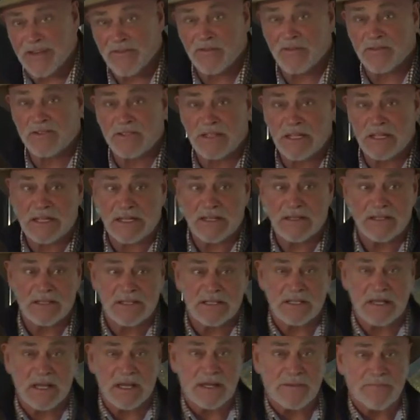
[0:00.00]
if you're sitting in the
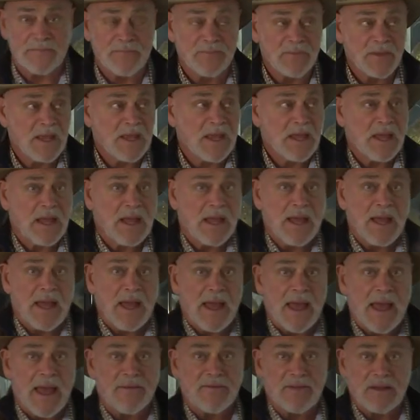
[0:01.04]
sun
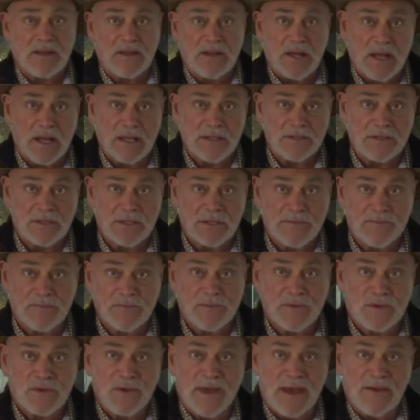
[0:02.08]
having lunch,
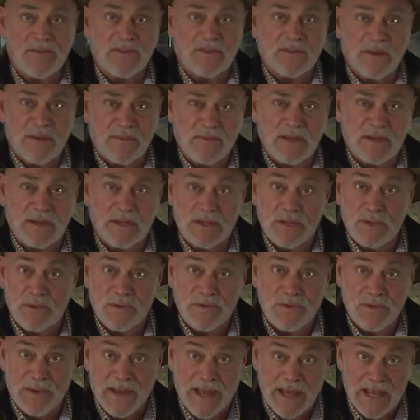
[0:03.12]
you have something to do
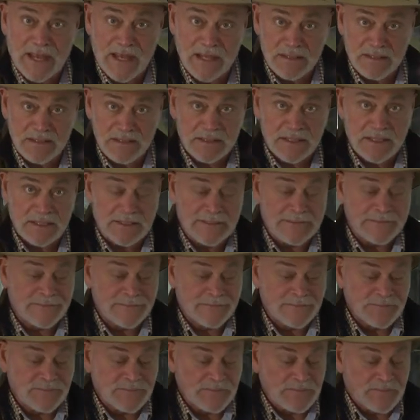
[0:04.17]
with your hands.
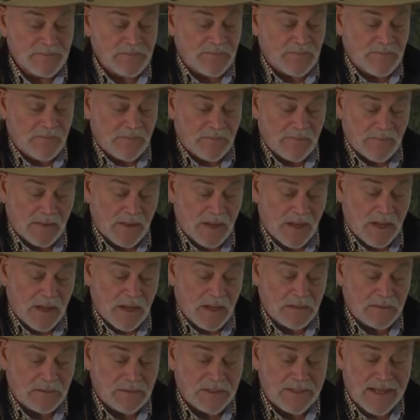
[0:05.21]

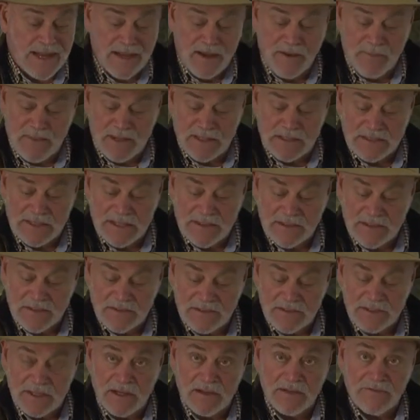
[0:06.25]
Uh, today, everybody's got their
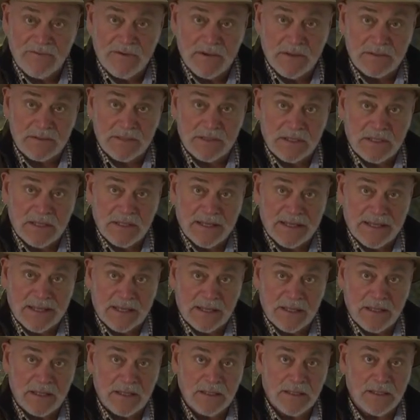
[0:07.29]
cell phones
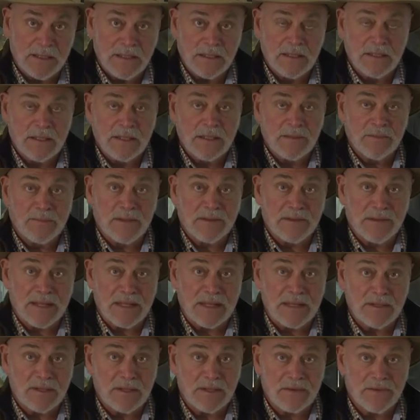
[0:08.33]
clicking. But
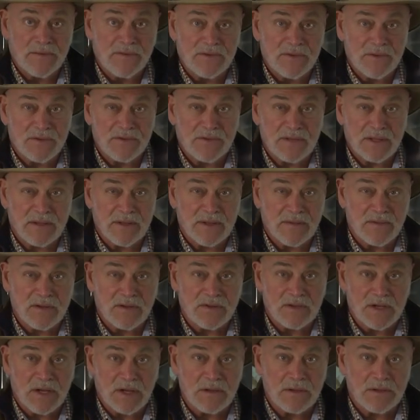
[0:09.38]
then, if you're sitting at the
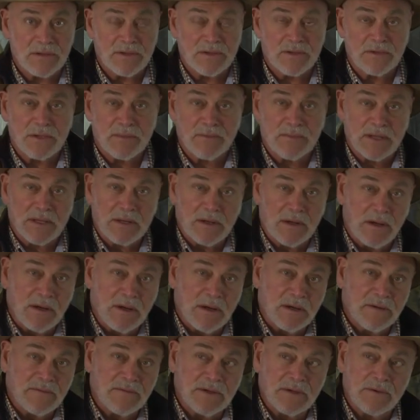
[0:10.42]
jungle, you can be
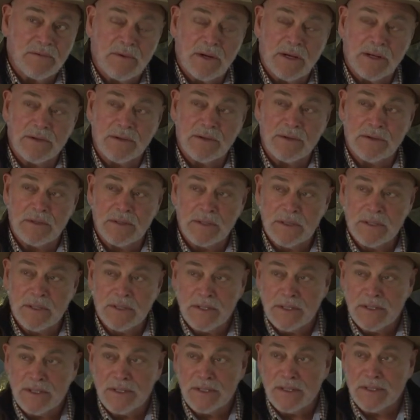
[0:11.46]
carving while you're,
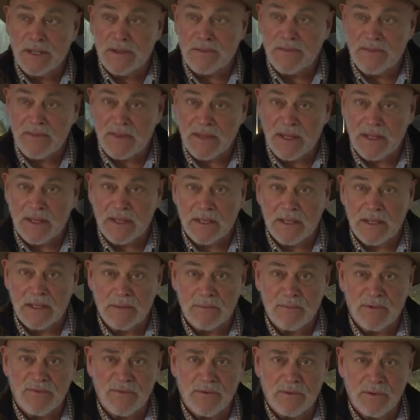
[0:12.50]
you know,
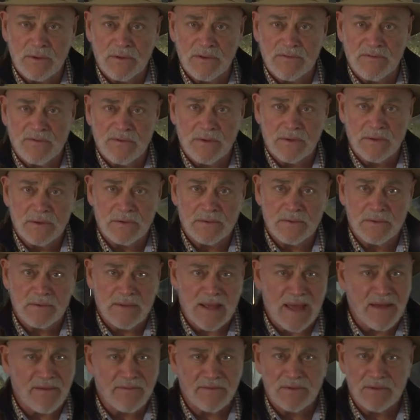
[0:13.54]
thinking before the food,
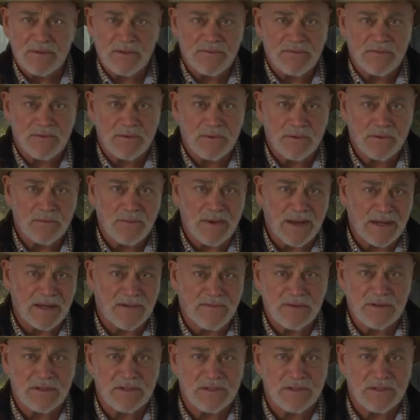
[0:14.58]
after the food, waiting for